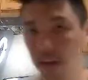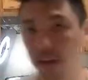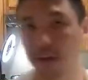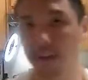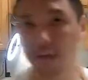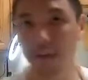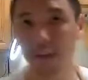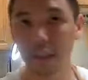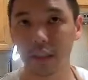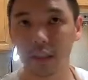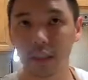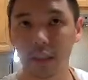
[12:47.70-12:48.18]

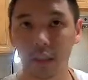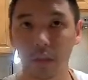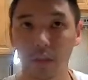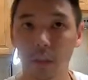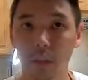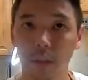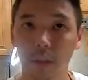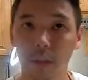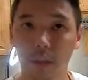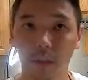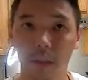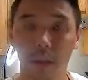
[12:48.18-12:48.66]
veggies that
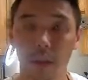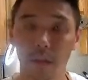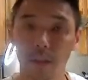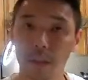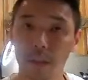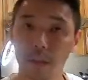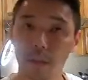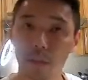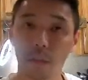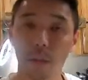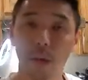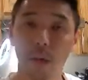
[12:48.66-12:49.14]
we just chopped,
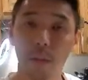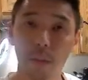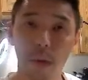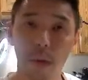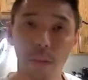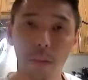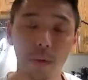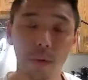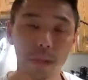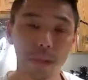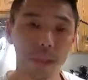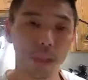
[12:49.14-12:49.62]
so bell
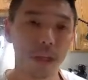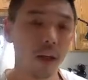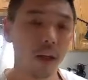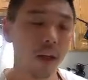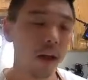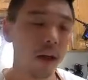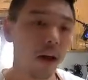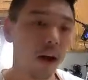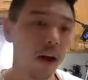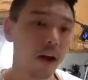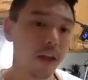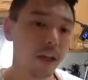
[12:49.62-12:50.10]
peppers
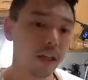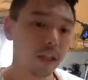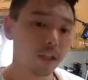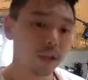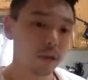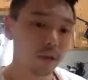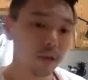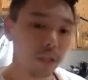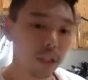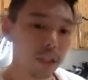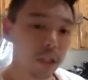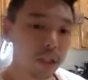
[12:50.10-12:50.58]
and
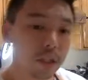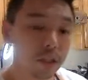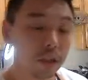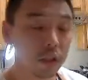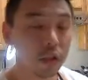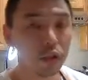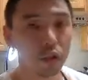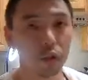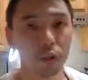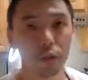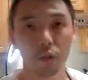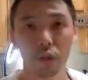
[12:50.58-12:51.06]
zucchinis,
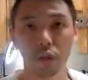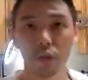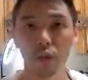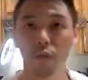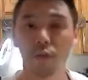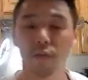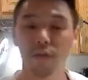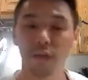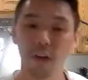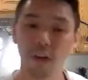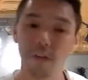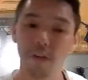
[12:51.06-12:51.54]
those are two
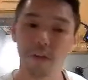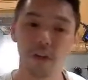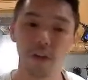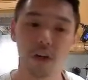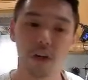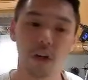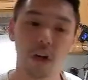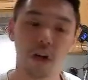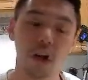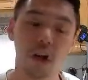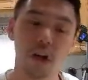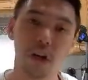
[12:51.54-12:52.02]
very,
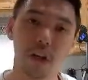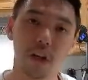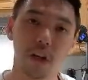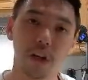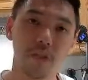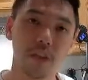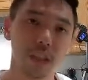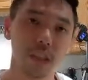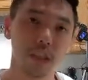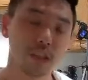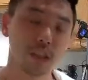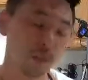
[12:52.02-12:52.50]
very hearty
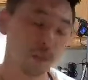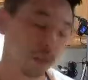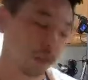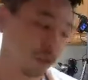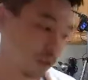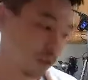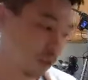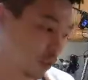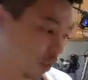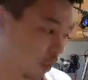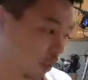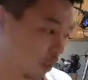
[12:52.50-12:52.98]

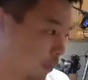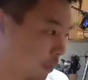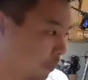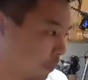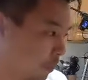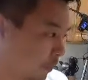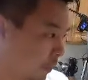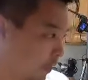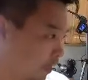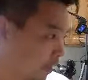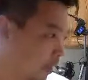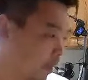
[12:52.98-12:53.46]
vegetables. So
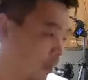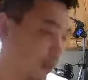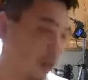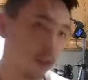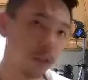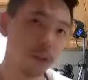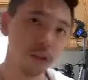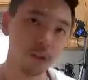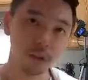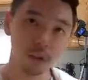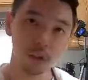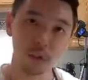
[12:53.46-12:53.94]

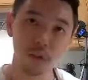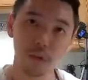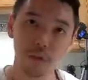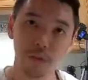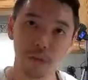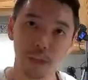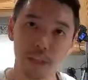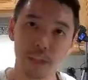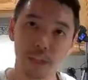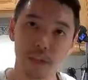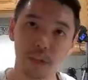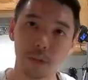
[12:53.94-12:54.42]
those two
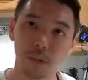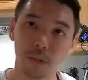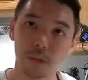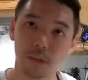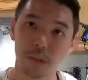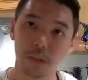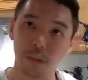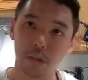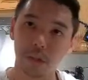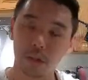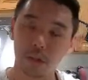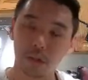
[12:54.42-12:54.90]

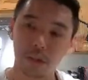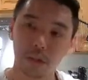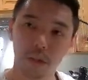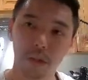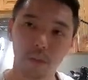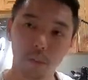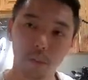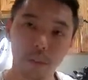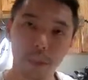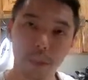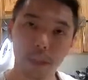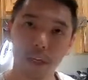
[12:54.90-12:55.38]
vegetables,
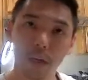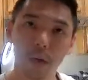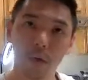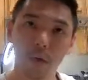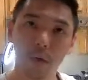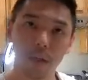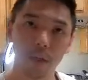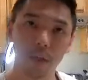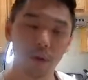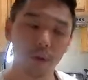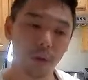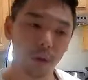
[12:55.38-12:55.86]
when they
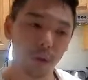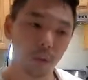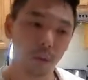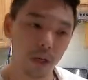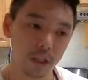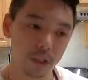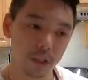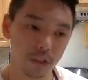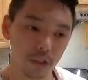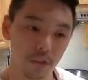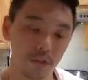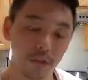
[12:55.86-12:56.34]
go into a
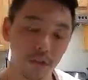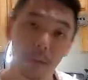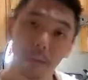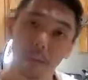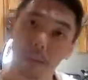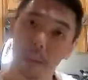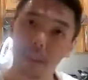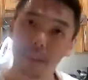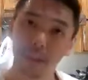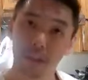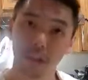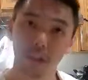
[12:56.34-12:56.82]
wok stir fry,
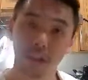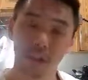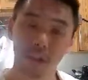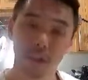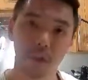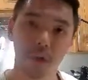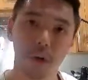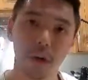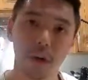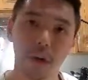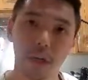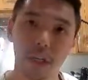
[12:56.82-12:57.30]
because they're
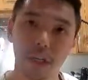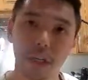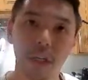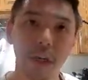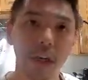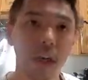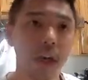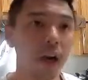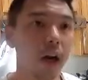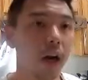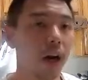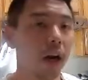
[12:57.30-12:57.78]
so hearty,
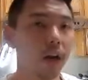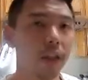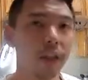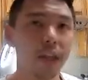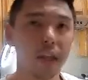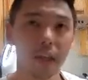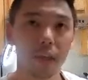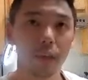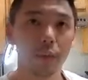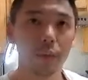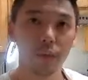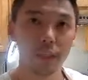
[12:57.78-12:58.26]

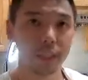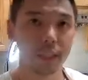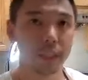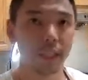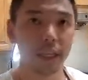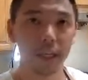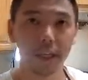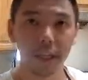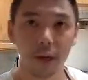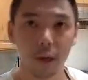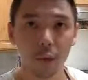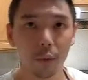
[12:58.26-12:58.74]
they can
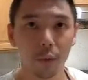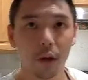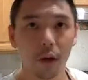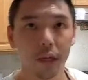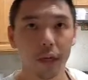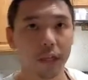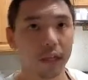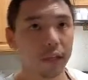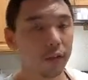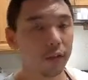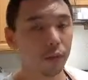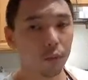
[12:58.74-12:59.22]
withstand that
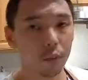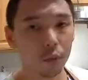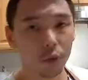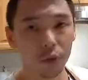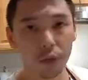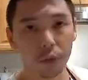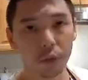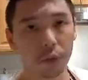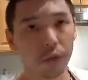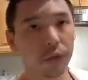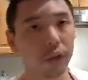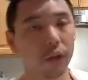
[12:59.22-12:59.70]
wok heat
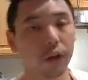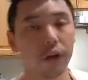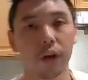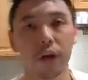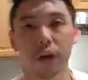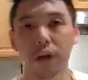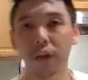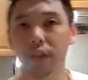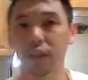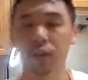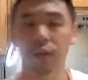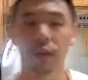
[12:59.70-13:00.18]
really, really
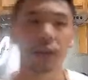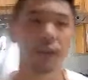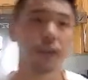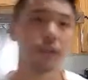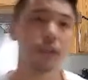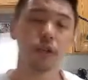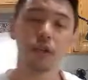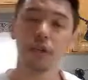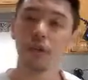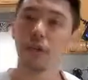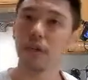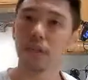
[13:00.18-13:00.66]
hard. So we
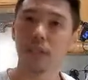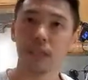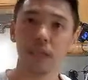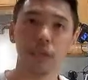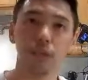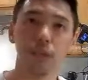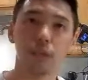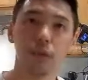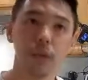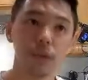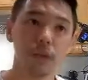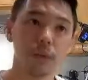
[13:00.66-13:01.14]
can throw those
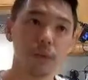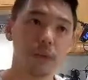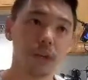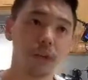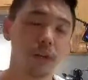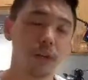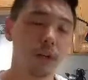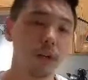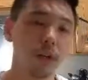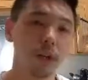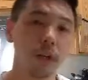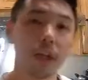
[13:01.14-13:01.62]
in really,
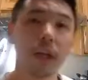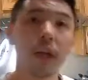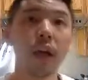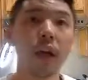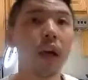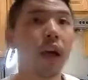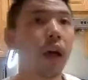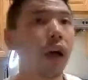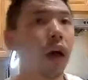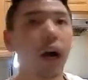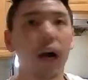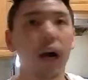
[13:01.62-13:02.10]
really early
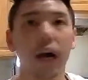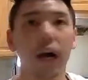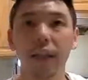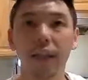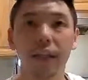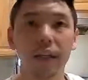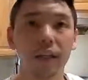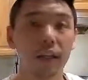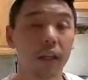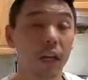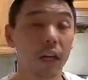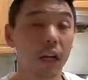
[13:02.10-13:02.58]
and
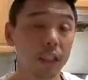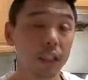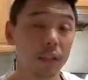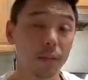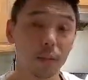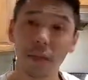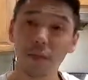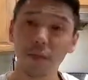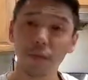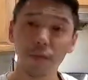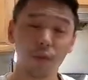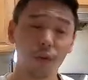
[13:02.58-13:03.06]
then toss
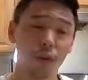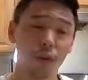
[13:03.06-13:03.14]
them even for